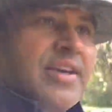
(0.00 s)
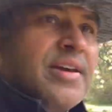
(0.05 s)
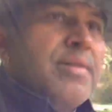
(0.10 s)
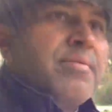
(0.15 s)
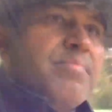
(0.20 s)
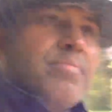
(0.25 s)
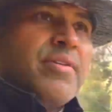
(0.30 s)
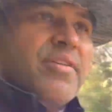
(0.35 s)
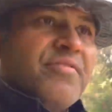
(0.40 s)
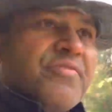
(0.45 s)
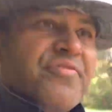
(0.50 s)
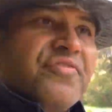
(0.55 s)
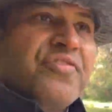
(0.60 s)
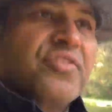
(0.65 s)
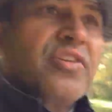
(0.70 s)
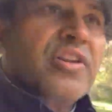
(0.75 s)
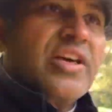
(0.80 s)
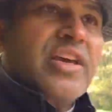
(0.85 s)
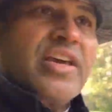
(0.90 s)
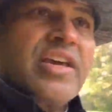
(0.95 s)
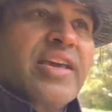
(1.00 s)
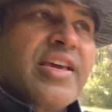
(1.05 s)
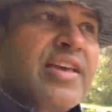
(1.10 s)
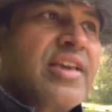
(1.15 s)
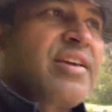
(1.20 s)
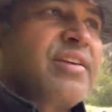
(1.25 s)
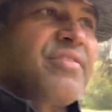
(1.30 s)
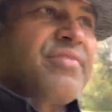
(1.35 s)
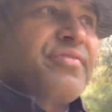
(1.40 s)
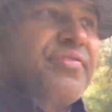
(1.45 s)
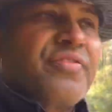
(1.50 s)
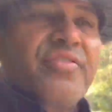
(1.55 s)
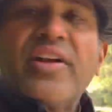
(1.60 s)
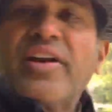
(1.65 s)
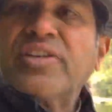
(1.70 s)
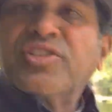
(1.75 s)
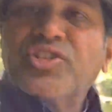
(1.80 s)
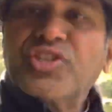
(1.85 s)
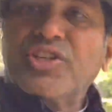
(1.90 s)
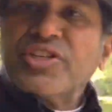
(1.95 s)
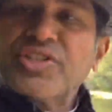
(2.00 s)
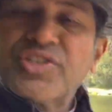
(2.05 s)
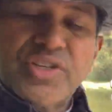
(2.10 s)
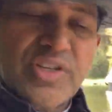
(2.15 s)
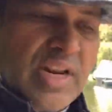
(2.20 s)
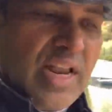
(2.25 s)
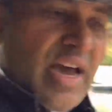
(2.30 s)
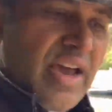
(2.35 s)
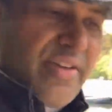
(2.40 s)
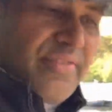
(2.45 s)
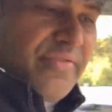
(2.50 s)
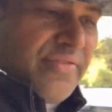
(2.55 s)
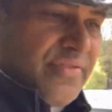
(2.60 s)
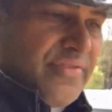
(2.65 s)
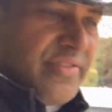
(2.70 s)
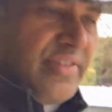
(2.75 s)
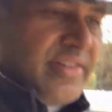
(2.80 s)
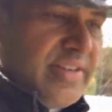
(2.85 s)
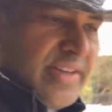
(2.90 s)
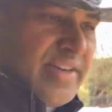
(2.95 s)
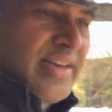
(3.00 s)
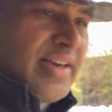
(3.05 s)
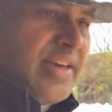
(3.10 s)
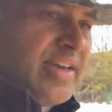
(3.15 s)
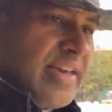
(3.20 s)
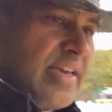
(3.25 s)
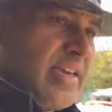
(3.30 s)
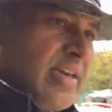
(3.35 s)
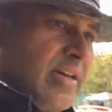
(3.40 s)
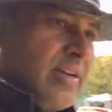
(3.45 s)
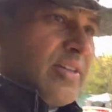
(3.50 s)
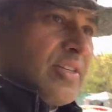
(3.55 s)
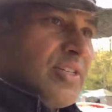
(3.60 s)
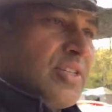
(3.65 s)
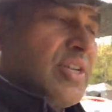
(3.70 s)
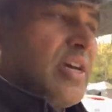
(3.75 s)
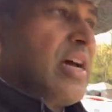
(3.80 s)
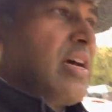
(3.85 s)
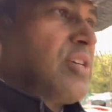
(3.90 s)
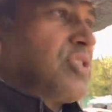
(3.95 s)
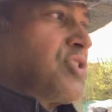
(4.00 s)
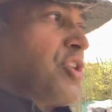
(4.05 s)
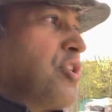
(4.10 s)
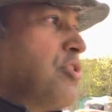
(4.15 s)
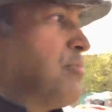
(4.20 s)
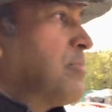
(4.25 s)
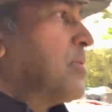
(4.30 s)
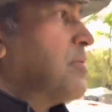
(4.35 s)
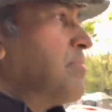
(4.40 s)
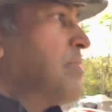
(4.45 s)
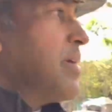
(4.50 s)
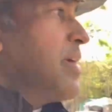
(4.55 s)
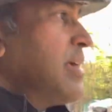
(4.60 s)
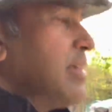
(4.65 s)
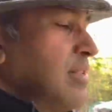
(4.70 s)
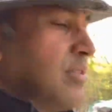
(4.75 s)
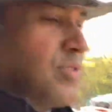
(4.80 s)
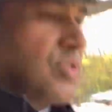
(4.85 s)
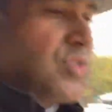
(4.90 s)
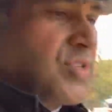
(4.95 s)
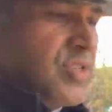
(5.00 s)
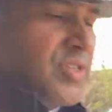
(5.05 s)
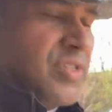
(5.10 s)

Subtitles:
being fully fledged as a life. Yet as human beings,